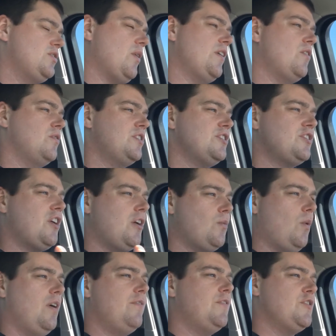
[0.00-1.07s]
So I don't discard
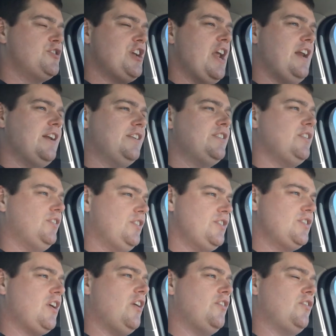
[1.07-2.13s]
1 for chain. I still
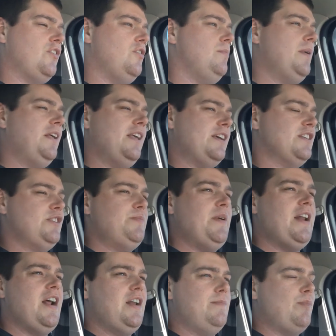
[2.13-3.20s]
discard 2. But like a
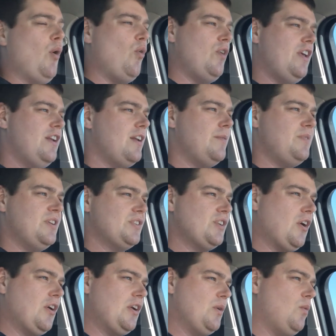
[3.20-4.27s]
spit out opponent, I'm
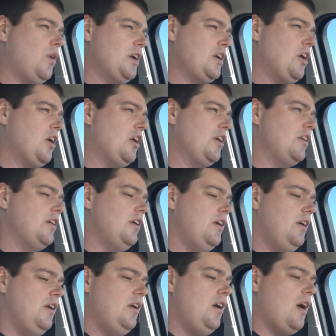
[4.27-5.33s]
discarding 1 card.
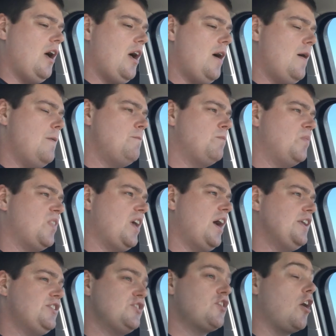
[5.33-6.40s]

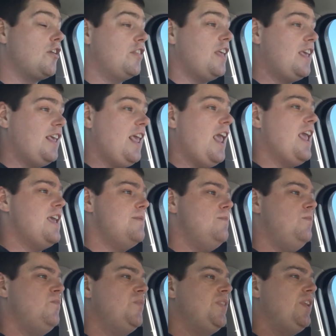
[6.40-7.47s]
I start the game,
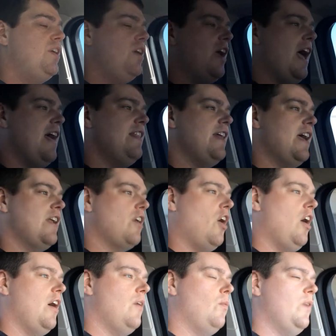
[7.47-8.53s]
and then
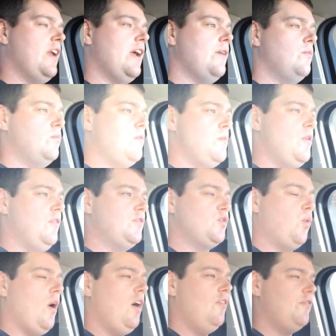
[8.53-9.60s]
when I remove
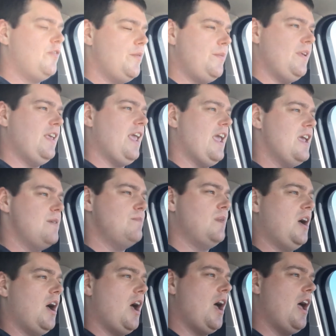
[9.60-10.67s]
12 from the
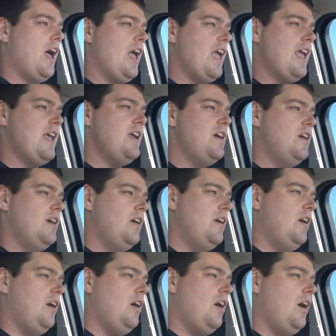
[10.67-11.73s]
game,
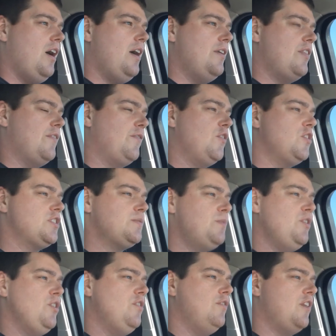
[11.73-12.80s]
the first
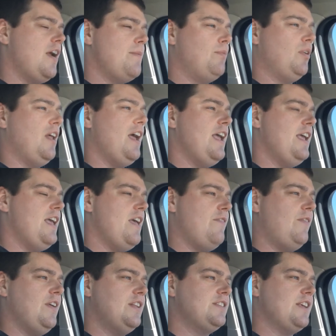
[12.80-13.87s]
maneuver I play,
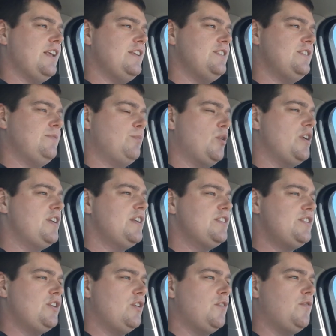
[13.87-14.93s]
if it's a printed
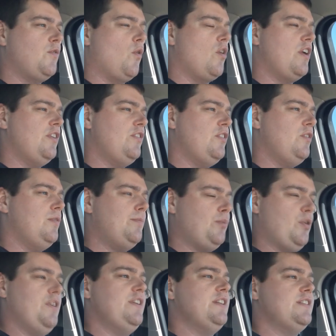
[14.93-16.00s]
0 fortitude,
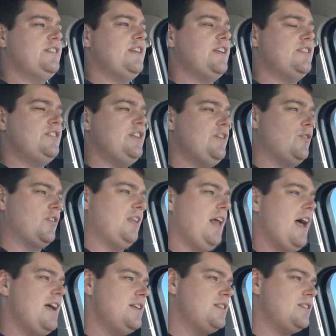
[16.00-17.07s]
printed 60 or
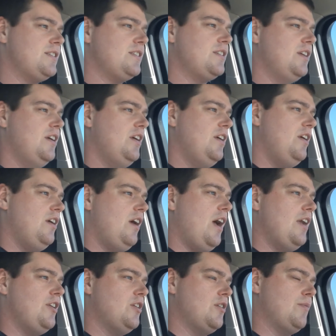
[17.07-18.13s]
less,
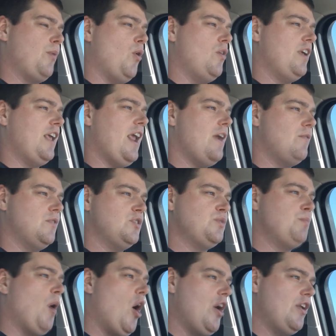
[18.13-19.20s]
your opponent can't
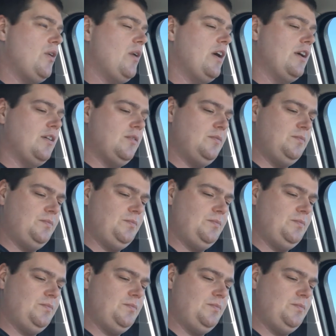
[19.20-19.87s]
respond to it.